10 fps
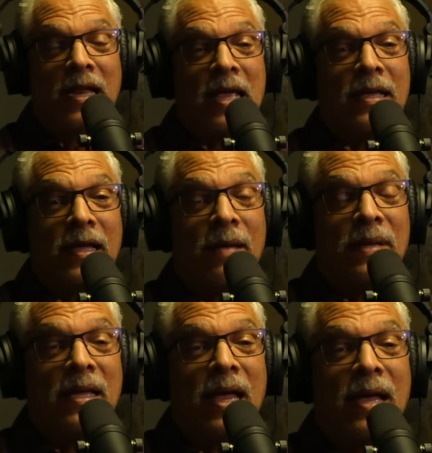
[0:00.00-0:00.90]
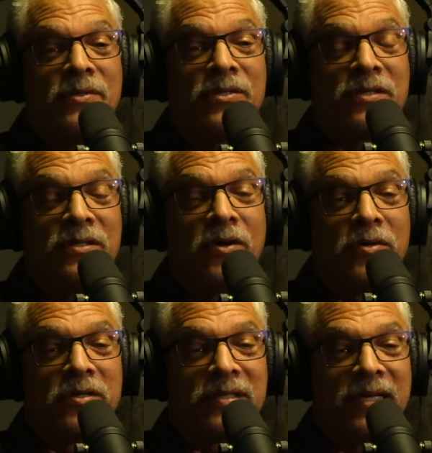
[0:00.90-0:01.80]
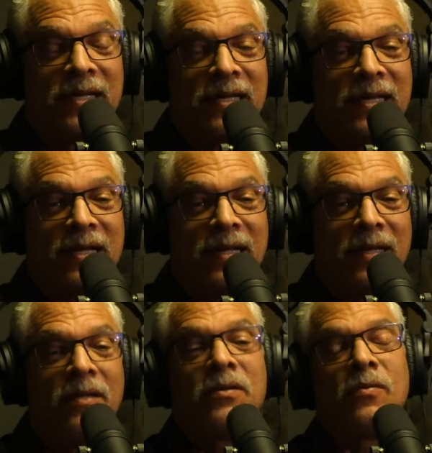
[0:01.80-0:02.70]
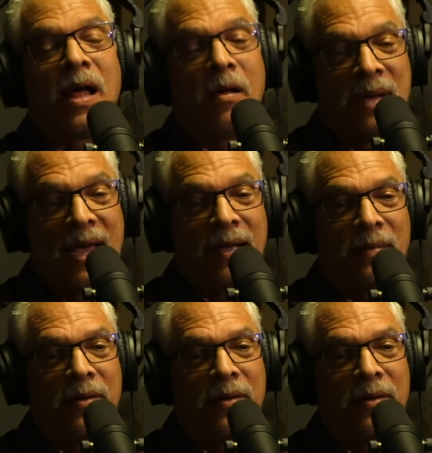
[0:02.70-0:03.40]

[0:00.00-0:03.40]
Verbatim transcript: Like, I mean, I was just noticing a little while back,